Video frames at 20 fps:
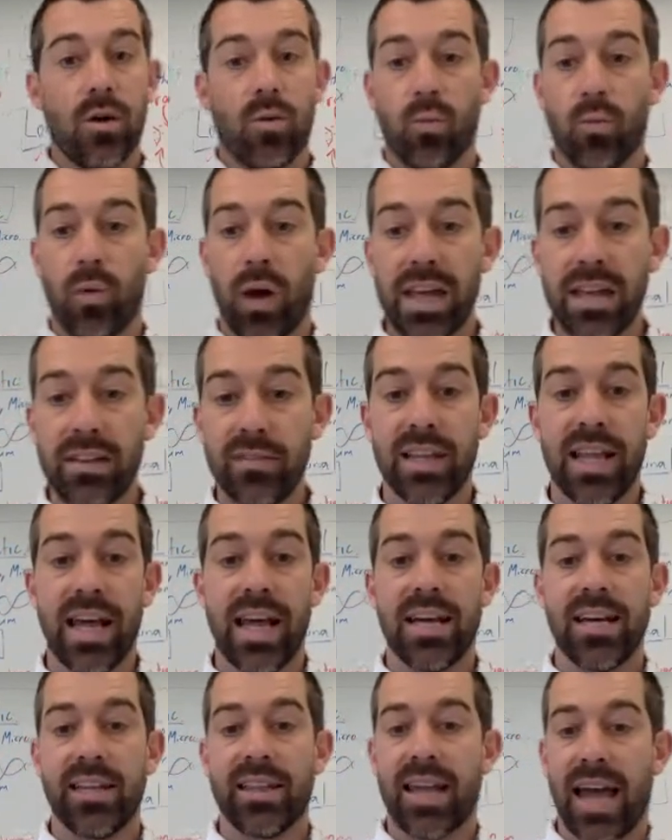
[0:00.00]

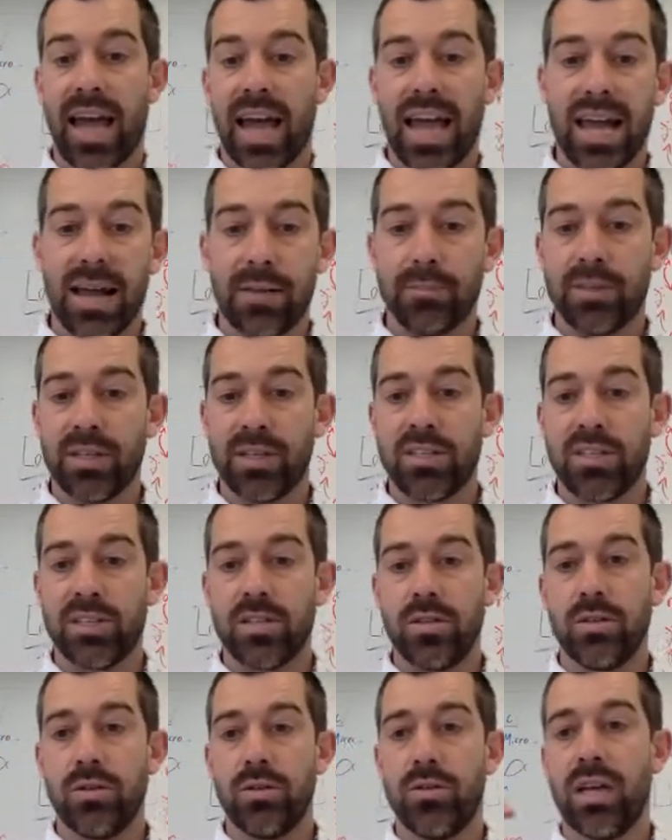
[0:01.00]
wavelength,
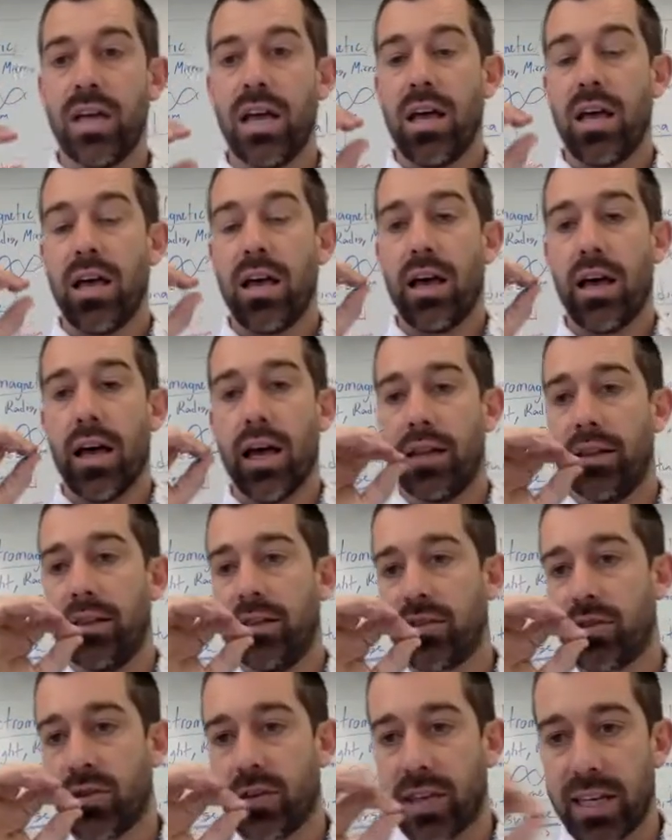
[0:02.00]
amplitude, and
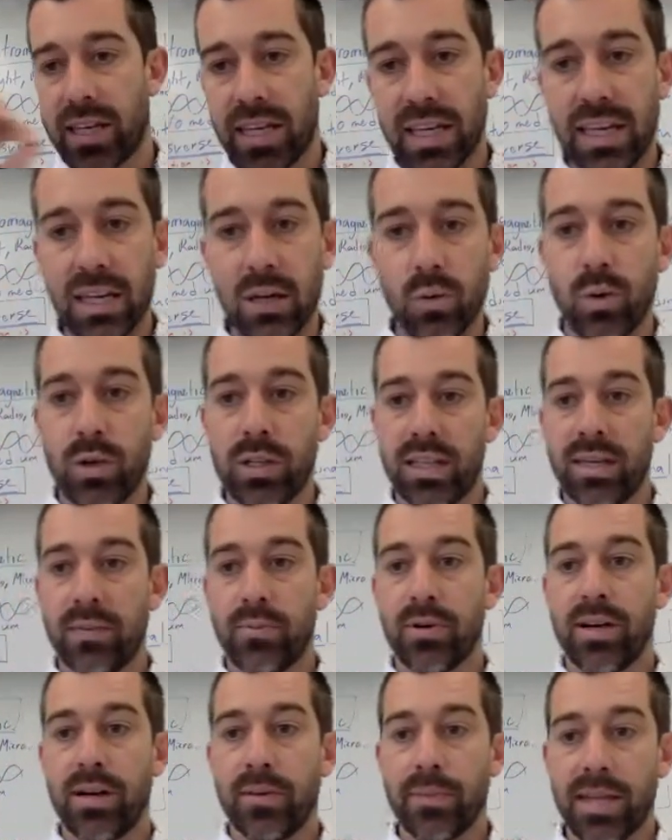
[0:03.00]
sort of the
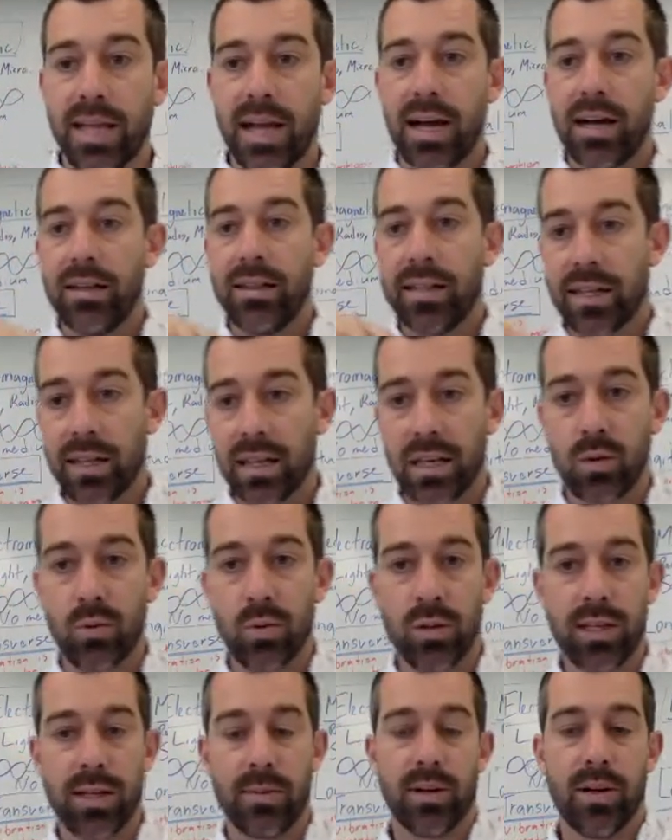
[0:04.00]
equilibrium line
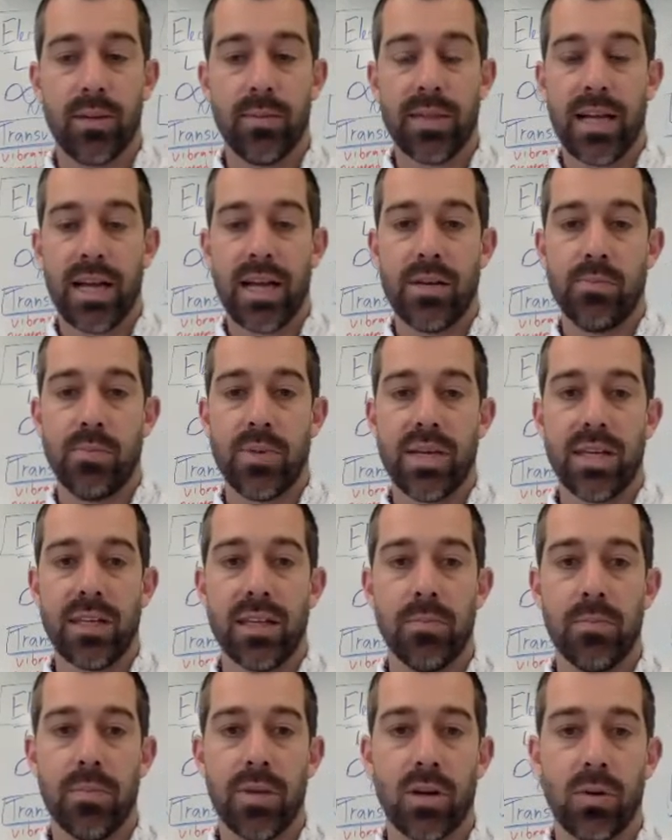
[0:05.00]
being
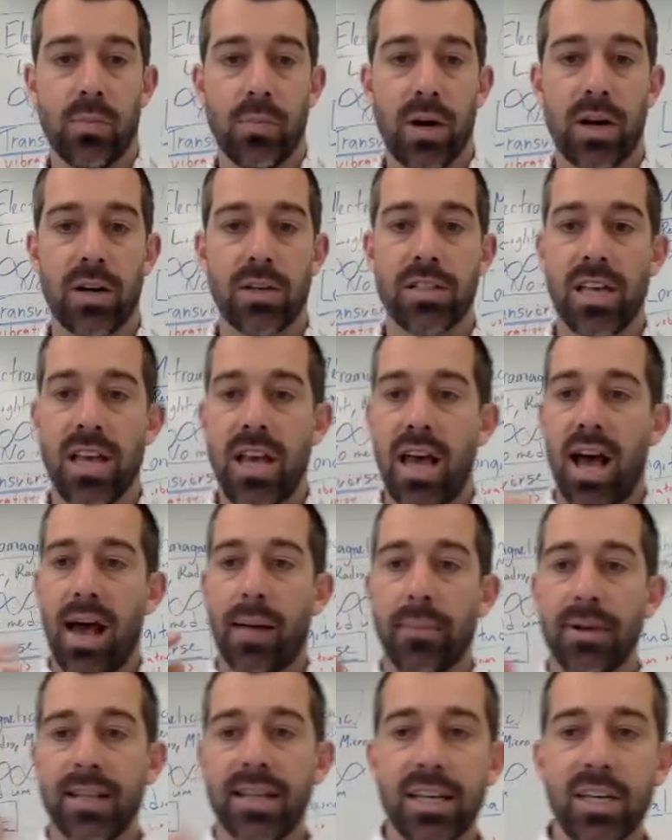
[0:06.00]
the middle part.
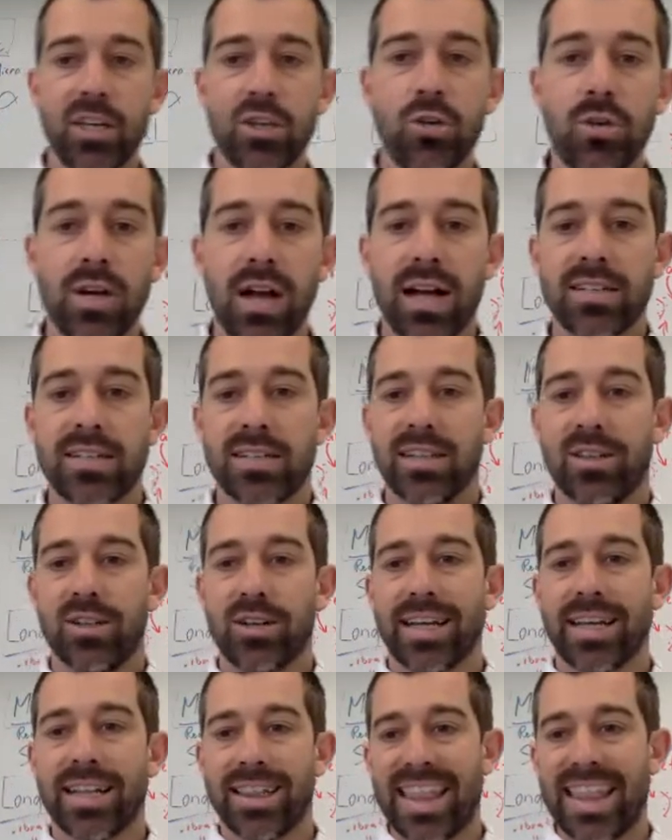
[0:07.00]
I'm gonna let you guys
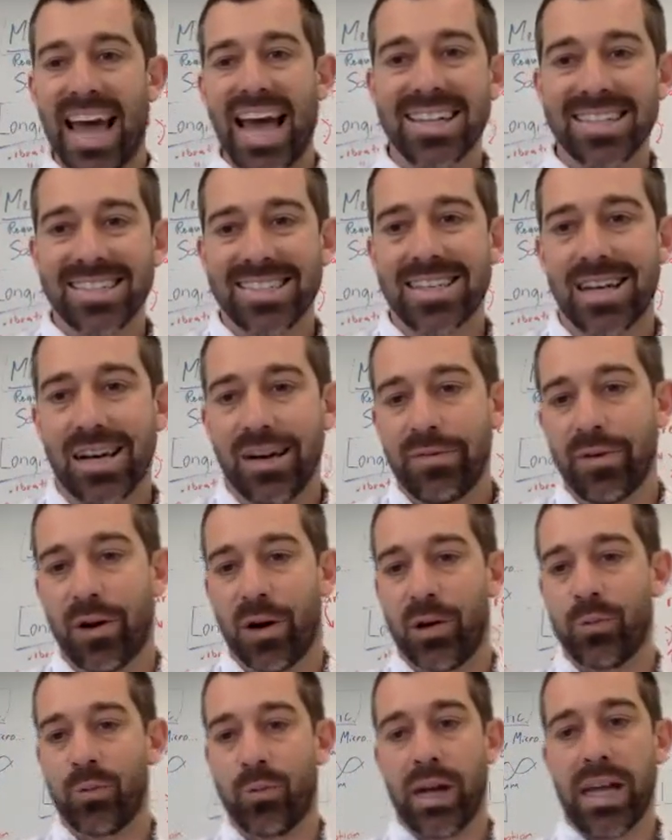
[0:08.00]
look at that stuff
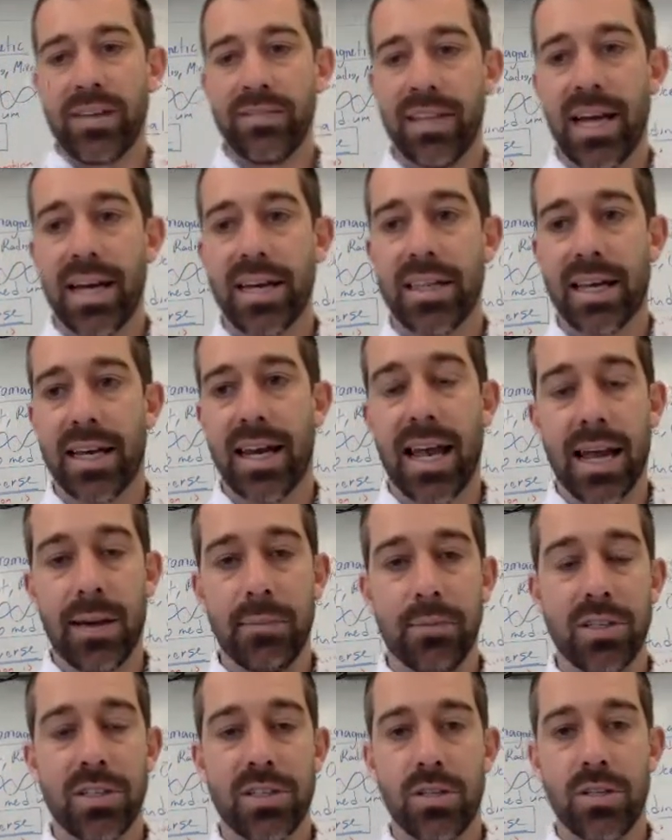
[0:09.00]
on wavelength and
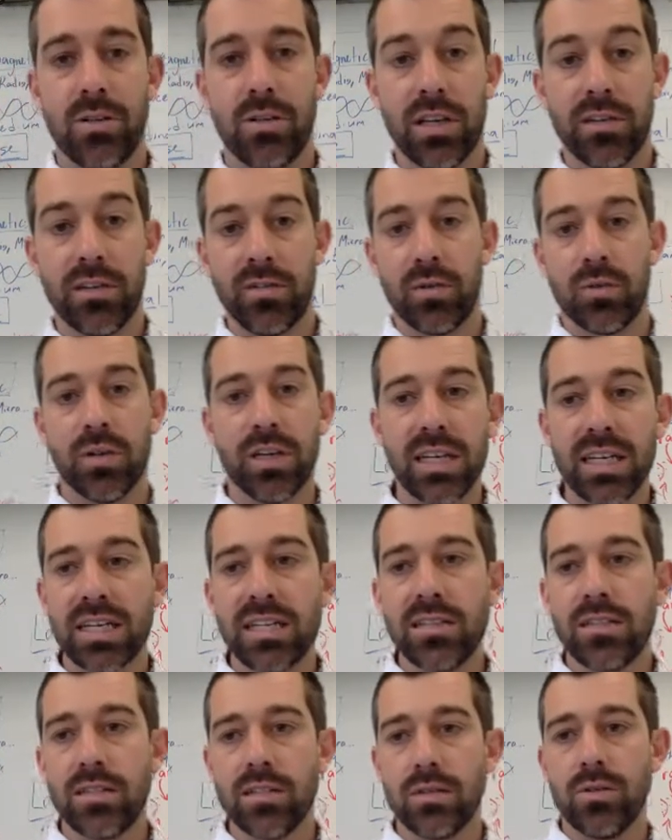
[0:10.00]
amplitude if you
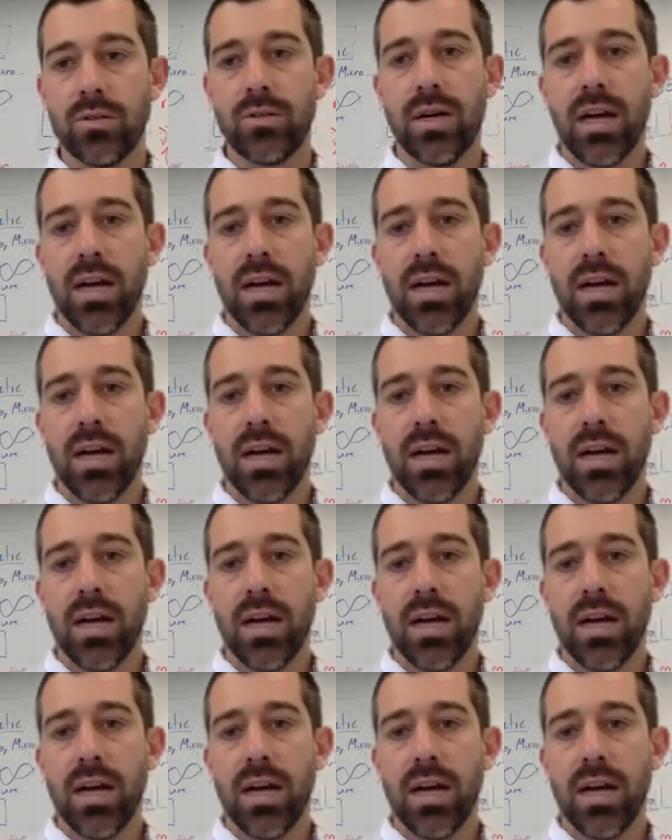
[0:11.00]
need to,